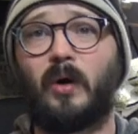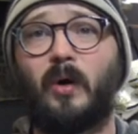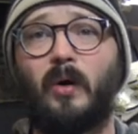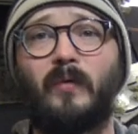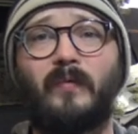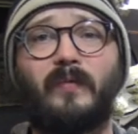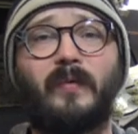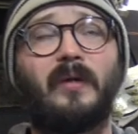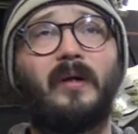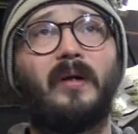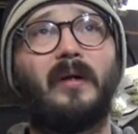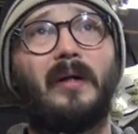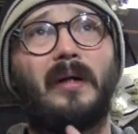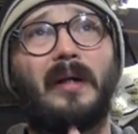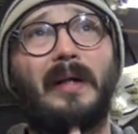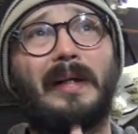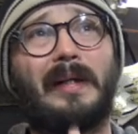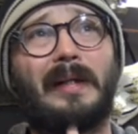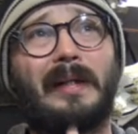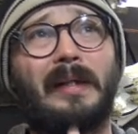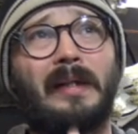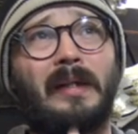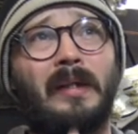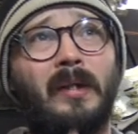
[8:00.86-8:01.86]

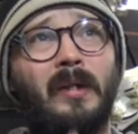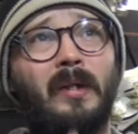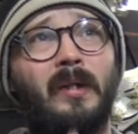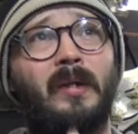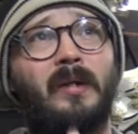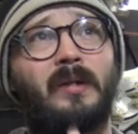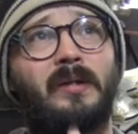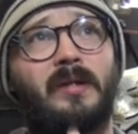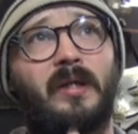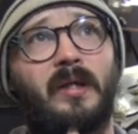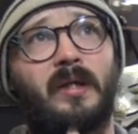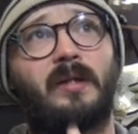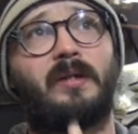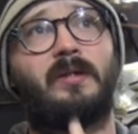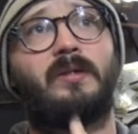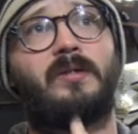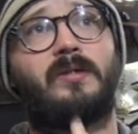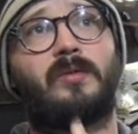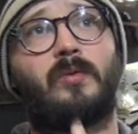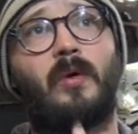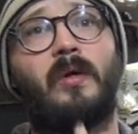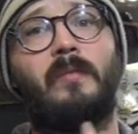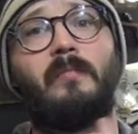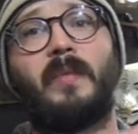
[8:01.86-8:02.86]
over 10
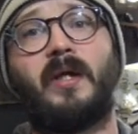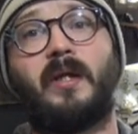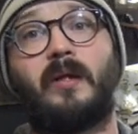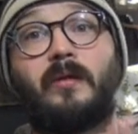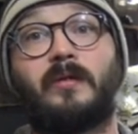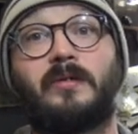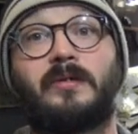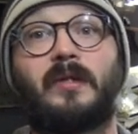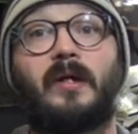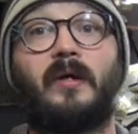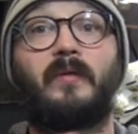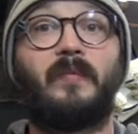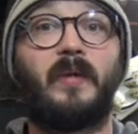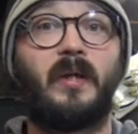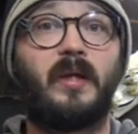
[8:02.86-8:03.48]
square meters of